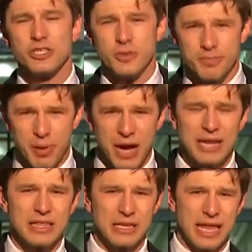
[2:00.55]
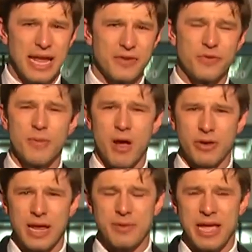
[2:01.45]
to buy the land from
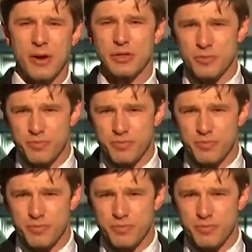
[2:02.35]
Outagamie County